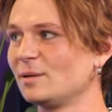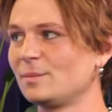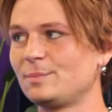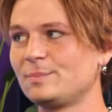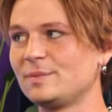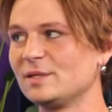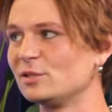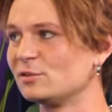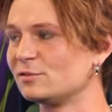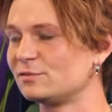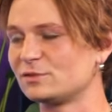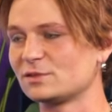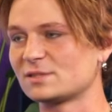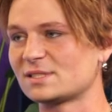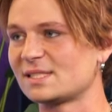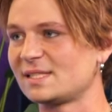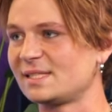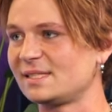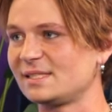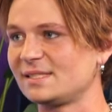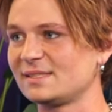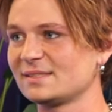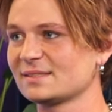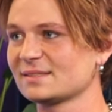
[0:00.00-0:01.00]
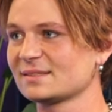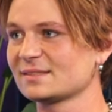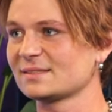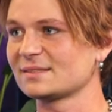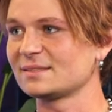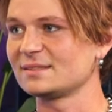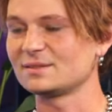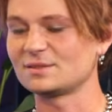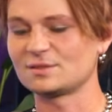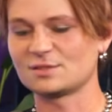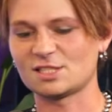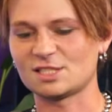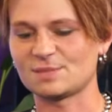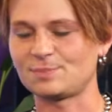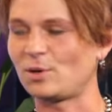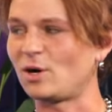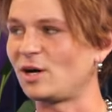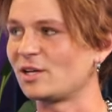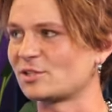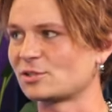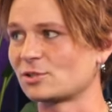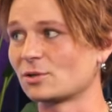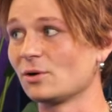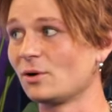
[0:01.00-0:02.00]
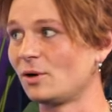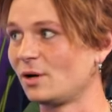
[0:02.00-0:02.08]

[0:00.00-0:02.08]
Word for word: a beautiful city. Spots are